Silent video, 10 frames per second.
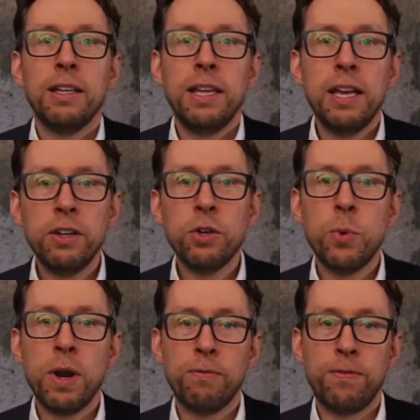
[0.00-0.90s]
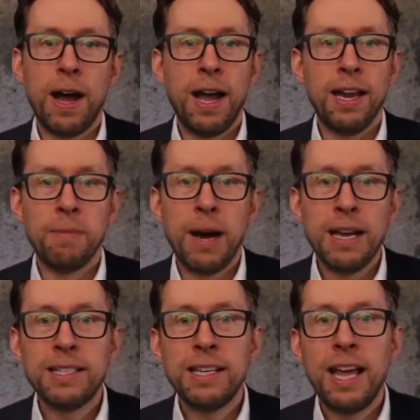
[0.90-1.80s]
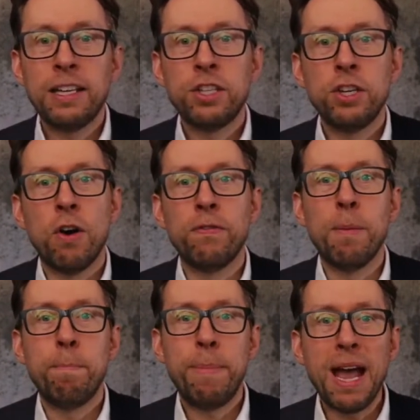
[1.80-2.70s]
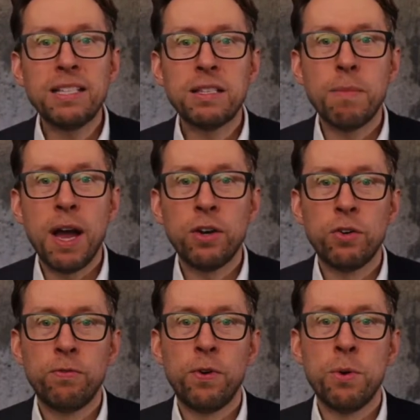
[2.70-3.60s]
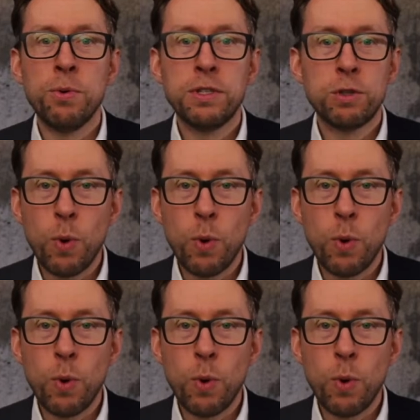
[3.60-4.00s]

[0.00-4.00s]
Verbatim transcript: here you will find my selection of the best microphones,